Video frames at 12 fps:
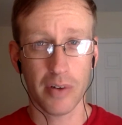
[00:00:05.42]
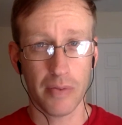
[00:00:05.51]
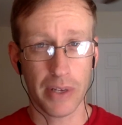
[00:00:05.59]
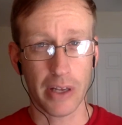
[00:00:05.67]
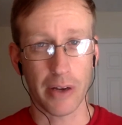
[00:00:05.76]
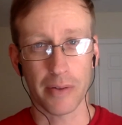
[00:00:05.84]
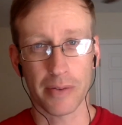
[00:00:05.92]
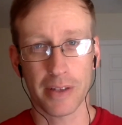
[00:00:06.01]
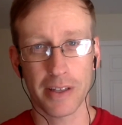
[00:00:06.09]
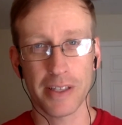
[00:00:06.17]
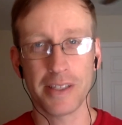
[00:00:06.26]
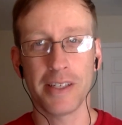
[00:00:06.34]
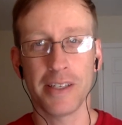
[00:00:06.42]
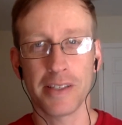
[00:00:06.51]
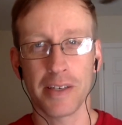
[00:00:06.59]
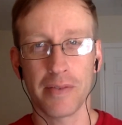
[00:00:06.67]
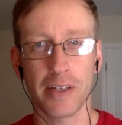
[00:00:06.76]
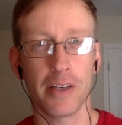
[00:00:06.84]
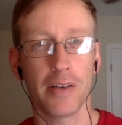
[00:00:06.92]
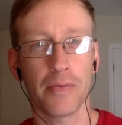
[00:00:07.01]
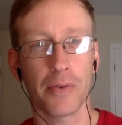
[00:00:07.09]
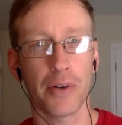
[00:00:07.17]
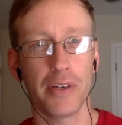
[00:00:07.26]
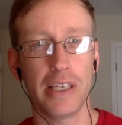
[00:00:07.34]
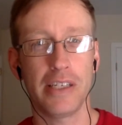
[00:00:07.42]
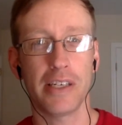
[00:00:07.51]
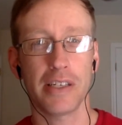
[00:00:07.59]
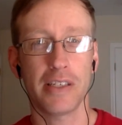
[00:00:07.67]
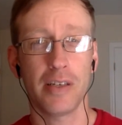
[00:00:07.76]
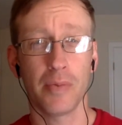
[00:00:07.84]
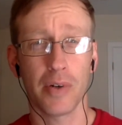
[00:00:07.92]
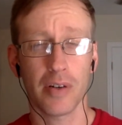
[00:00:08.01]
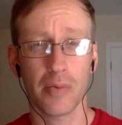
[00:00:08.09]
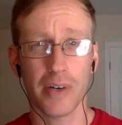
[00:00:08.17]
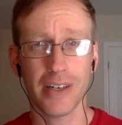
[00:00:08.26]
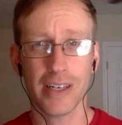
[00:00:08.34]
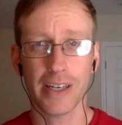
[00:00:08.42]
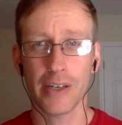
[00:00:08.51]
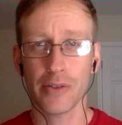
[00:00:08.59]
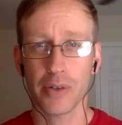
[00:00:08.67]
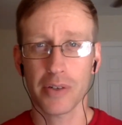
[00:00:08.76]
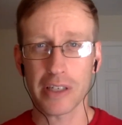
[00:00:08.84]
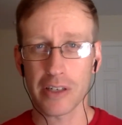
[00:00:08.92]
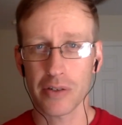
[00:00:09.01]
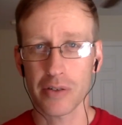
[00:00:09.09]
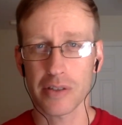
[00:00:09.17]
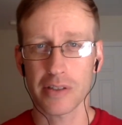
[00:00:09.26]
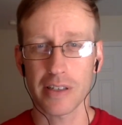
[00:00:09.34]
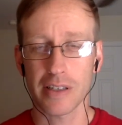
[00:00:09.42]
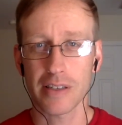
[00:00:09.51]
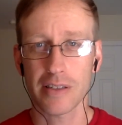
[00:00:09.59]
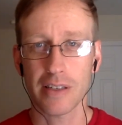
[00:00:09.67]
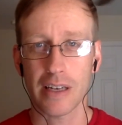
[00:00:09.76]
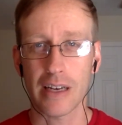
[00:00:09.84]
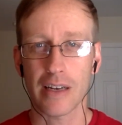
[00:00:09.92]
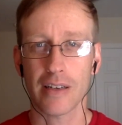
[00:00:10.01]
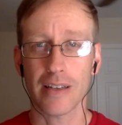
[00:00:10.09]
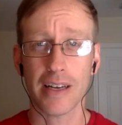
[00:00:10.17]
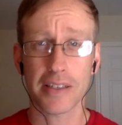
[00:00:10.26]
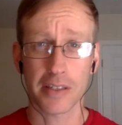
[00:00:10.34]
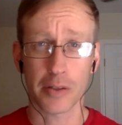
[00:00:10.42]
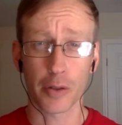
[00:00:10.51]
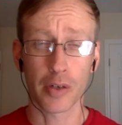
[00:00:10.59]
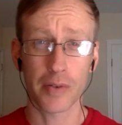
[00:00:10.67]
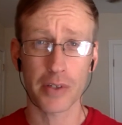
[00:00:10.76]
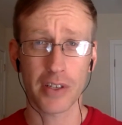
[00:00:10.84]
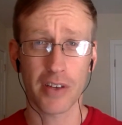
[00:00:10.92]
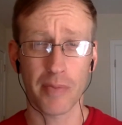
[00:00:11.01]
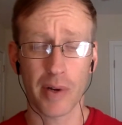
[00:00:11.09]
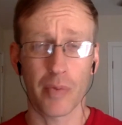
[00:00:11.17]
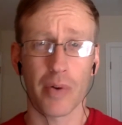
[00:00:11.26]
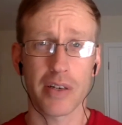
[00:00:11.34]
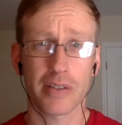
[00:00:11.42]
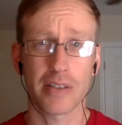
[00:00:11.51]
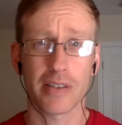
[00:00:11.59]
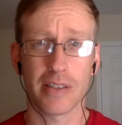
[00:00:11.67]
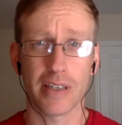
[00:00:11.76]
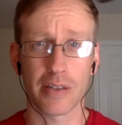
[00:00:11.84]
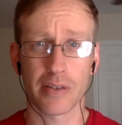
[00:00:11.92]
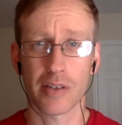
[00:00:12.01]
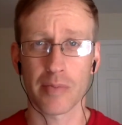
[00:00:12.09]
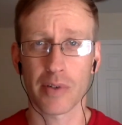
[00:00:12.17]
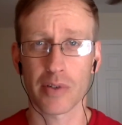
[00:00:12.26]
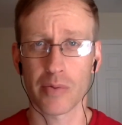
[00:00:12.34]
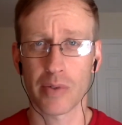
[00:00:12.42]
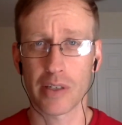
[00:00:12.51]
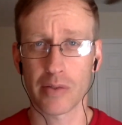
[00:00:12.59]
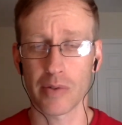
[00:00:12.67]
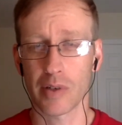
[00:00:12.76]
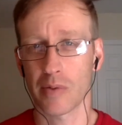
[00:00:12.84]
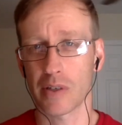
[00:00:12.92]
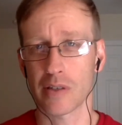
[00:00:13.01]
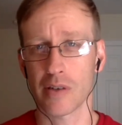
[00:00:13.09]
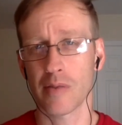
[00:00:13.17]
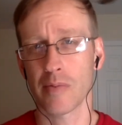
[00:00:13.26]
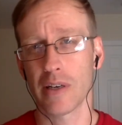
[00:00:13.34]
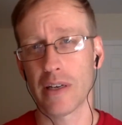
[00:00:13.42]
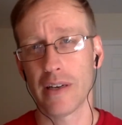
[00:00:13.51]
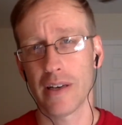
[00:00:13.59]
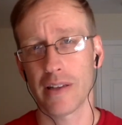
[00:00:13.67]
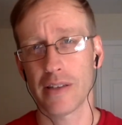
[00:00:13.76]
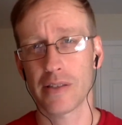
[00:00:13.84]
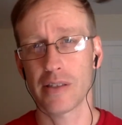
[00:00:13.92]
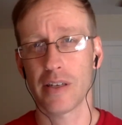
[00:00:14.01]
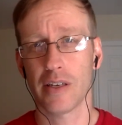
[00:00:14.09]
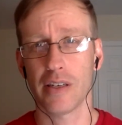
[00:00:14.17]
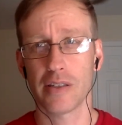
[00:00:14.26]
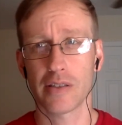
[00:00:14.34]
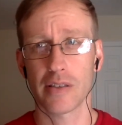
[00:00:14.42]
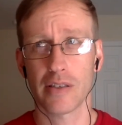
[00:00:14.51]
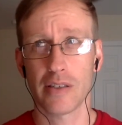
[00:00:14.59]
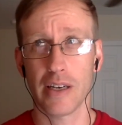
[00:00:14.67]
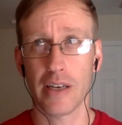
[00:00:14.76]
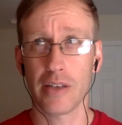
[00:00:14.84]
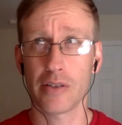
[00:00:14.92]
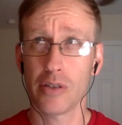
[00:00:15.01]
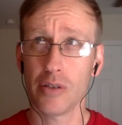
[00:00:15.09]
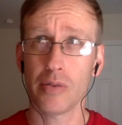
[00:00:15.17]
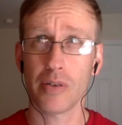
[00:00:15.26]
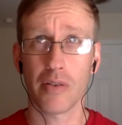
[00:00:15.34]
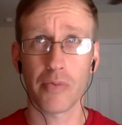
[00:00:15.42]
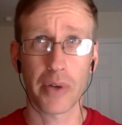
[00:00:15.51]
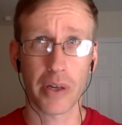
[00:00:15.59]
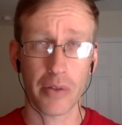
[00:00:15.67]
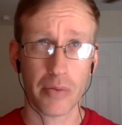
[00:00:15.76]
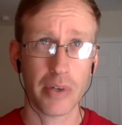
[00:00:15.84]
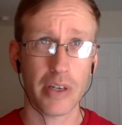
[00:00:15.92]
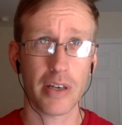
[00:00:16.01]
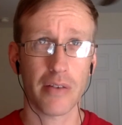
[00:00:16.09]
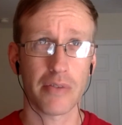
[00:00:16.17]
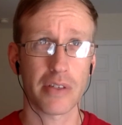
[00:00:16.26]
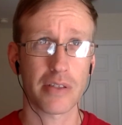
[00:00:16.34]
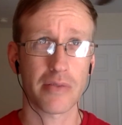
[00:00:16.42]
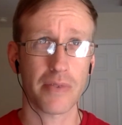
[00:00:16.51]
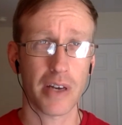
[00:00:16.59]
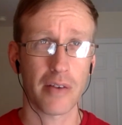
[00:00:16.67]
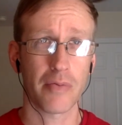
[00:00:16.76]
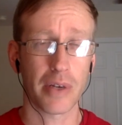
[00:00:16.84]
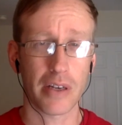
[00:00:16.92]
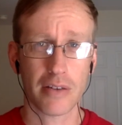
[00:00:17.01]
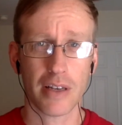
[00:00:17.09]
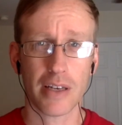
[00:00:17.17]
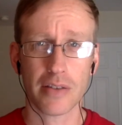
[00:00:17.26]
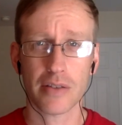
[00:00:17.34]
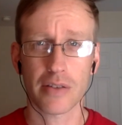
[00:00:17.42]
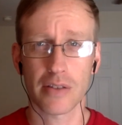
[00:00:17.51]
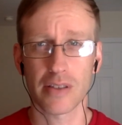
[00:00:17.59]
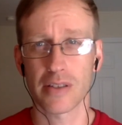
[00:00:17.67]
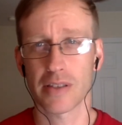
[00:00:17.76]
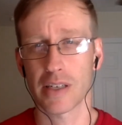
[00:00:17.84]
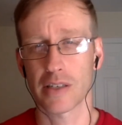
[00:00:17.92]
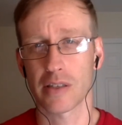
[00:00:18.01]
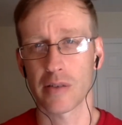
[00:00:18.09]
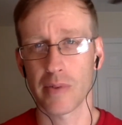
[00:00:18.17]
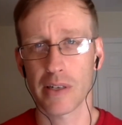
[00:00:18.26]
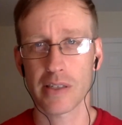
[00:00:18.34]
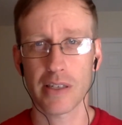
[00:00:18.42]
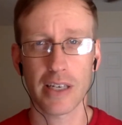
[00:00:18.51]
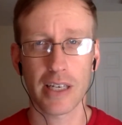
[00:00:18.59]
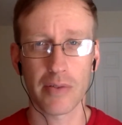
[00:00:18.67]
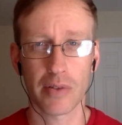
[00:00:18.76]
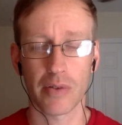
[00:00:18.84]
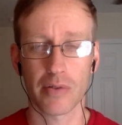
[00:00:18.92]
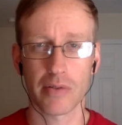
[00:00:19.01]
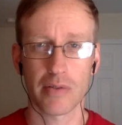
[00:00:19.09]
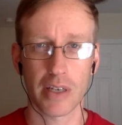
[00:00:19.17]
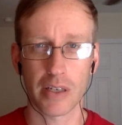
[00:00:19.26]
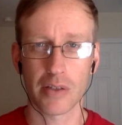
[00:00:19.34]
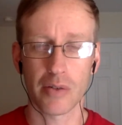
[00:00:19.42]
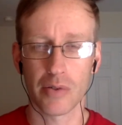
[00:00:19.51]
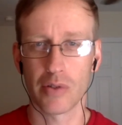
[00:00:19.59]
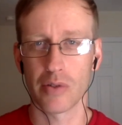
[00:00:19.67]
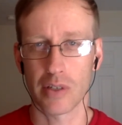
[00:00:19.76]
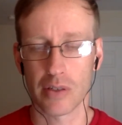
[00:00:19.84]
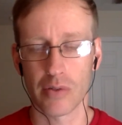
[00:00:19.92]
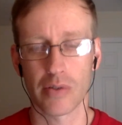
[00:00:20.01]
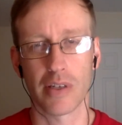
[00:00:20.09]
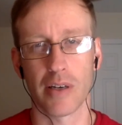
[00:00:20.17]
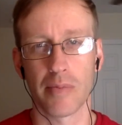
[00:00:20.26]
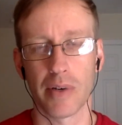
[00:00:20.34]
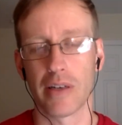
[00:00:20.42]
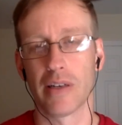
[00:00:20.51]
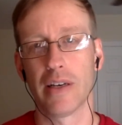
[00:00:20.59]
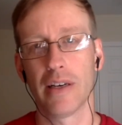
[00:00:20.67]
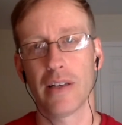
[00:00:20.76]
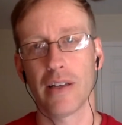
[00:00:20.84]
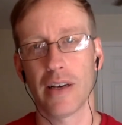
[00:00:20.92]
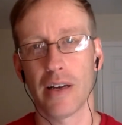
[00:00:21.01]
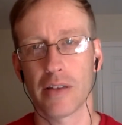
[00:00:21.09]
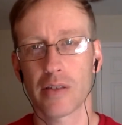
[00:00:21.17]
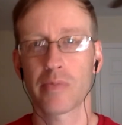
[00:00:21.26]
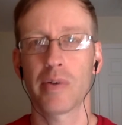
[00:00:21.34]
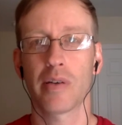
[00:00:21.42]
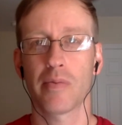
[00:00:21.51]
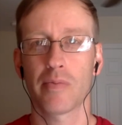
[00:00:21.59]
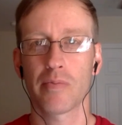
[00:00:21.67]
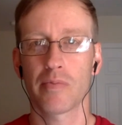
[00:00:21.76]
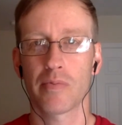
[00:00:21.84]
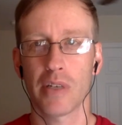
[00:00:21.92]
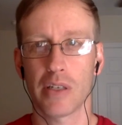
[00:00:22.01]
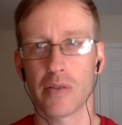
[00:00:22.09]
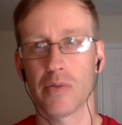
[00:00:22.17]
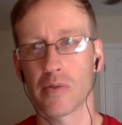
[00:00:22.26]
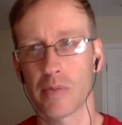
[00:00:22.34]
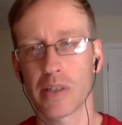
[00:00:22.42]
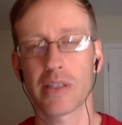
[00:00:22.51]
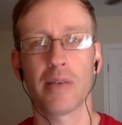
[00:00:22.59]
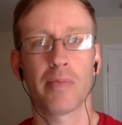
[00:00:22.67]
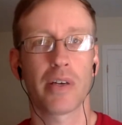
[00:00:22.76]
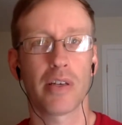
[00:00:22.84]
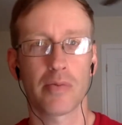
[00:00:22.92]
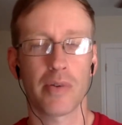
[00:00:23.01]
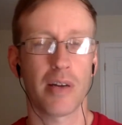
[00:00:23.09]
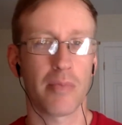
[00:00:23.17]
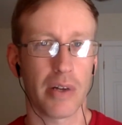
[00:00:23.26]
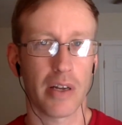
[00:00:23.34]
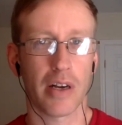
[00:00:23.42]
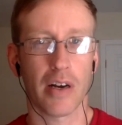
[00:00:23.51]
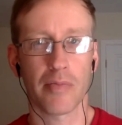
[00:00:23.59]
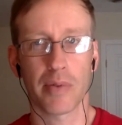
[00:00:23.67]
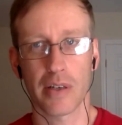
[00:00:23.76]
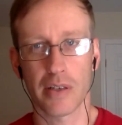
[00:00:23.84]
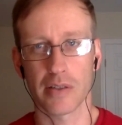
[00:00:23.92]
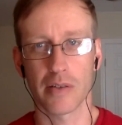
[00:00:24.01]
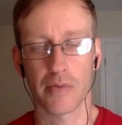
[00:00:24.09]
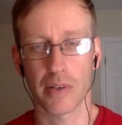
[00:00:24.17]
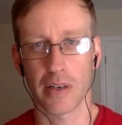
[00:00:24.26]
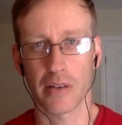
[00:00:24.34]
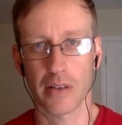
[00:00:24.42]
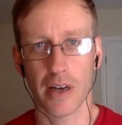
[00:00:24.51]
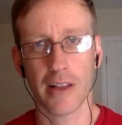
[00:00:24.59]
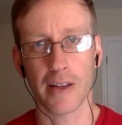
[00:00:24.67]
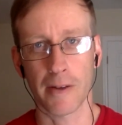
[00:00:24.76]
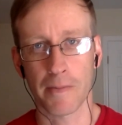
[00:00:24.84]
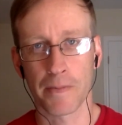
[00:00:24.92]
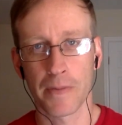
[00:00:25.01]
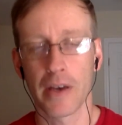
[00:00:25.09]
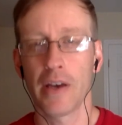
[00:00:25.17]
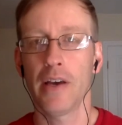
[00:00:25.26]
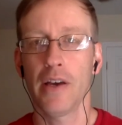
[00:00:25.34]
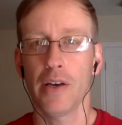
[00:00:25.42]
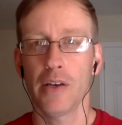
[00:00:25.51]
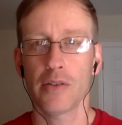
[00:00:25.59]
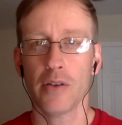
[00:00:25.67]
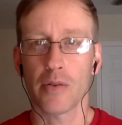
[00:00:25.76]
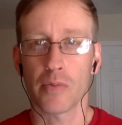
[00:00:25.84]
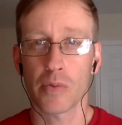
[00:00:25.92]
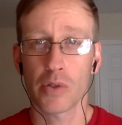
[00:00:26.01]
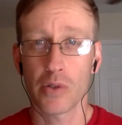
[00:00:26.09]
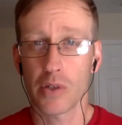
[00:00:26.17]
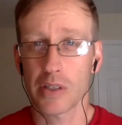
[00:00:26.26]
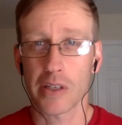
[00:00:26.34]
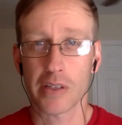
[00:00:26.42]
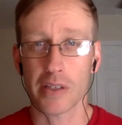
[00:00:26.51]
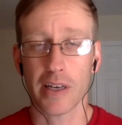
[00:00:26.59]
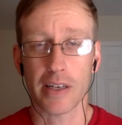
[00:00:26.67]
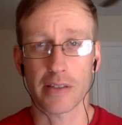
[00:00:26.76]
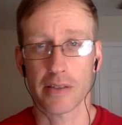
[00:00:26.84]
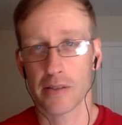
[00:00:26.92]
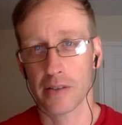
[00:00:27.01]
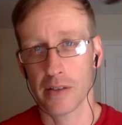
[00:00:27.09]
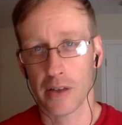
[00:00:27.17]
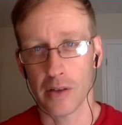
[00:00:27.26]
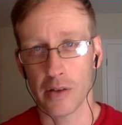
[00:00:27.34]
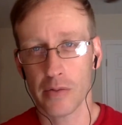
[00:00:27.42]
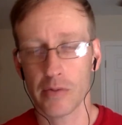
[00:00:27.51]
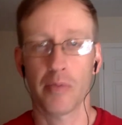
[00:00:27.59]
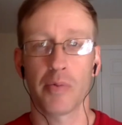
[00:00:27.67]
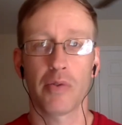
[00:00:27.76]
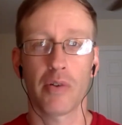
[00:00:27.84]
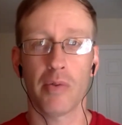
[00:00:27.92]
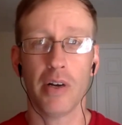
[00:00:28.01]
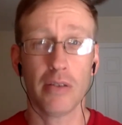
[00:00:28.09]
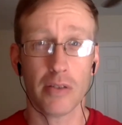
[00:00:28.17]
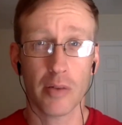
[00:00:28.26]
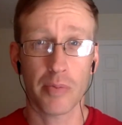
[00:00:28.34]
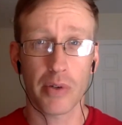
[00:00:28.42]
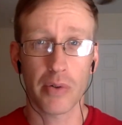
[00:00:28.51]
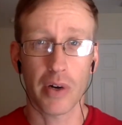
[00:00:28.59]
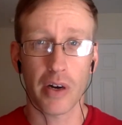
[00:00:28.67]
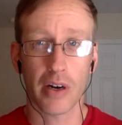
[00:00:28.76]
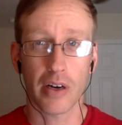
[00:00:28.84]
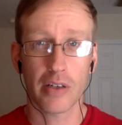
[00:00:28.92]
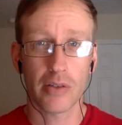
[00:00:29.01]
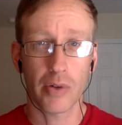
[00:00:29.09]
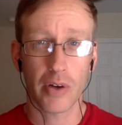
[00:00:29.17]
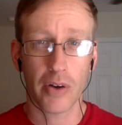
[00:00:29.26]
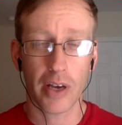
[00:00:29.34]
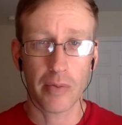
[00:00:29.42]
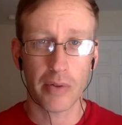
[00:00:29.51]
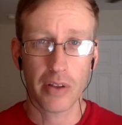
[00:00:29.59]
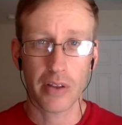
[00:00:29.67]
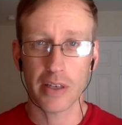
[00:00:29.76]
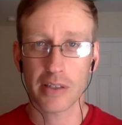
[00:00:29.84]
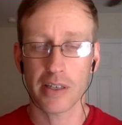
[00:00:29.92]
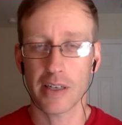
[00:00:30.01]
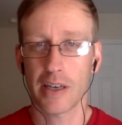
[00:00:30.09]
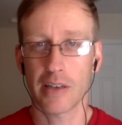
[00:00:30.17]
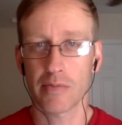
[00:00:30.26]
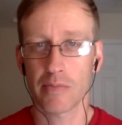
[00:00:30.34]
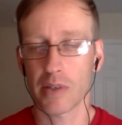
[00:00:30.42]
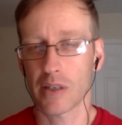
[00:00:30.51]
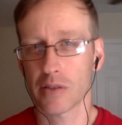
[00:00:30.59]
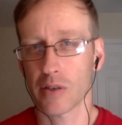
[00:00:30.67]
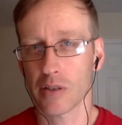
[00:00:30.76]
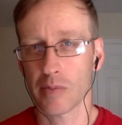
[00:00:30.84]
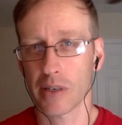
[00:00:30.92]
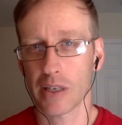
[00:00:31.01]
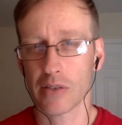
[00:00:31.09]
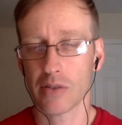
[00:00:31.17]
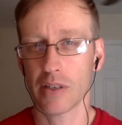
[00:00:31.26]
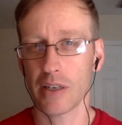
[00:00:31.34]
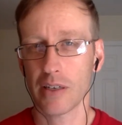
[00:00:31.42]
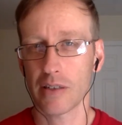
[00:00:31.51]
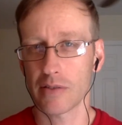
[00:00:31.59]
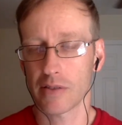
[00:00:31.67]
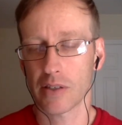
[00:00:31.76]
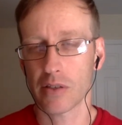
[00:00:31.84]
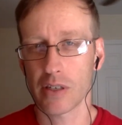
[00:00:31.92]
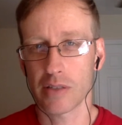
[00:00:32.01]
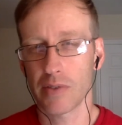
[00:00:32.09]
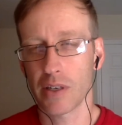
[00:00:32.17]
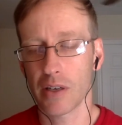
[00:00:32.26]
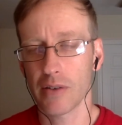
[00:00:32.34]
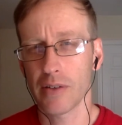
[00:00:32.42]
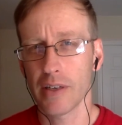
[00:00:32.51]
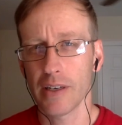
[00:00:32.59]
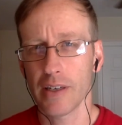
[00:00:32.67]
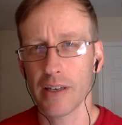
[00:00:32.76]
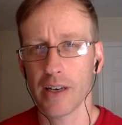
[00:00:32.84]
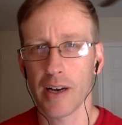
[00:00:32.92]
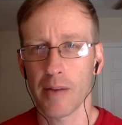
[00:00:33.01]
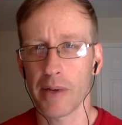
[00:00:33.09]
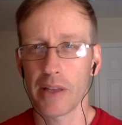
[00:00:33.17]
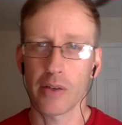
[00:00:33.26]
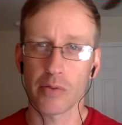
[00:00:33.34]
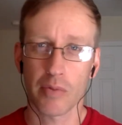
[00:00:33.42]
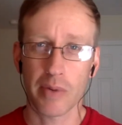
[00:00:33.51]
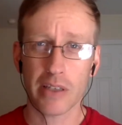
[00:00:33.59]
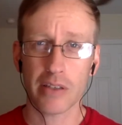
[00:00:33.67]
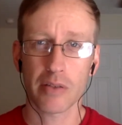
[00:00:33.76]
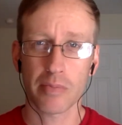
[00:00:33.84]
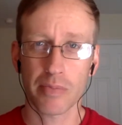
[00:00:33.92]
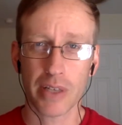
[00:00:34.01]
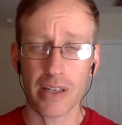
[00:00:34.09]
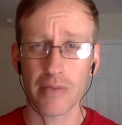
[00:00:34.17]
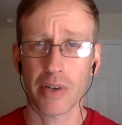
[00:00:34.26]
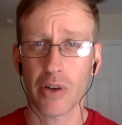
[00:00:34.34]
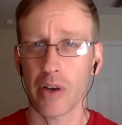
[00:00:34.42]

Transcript: a video. This is a video for DGST 101 Intro to Digital Studies, a class at the University of Mary Washington in the summer 2021 term. This is day two of week three of this five-week class. This is actually Wednesday, even though day two is usually a Tuesday, but uh, this week, day two is Wednesday because we had Monday off because of the holiday. So, students in this class, hello, hope you're doing well. Hope you are doing okay with the things that I uh, talked about yesterday in yesterday's video. Um, and those were mainly to play the video